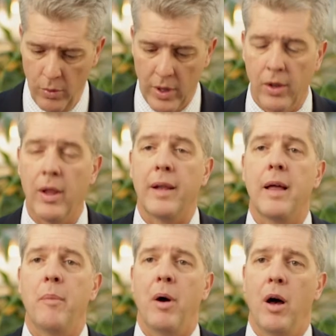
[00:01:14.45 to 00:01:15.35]
We collect
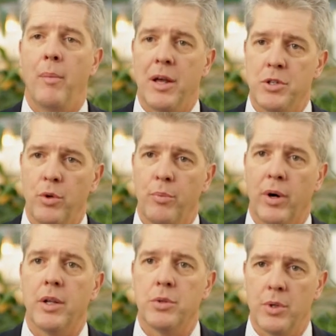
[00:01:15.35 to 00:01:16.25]
that biomass, we
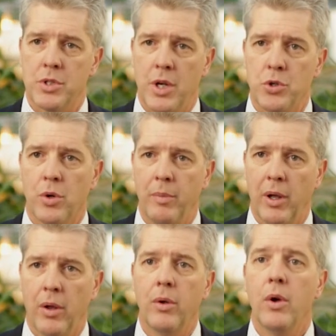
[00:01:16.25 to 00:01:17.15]
bring it to a central
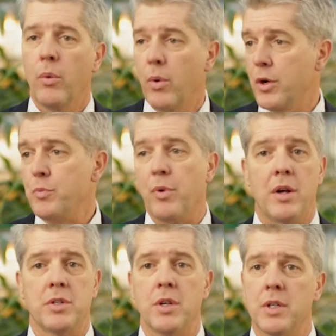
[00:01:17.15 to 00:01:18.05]
mill where it's
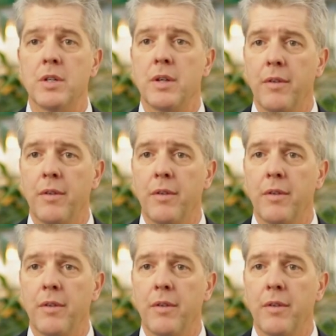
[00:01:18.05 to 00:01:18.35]
processed into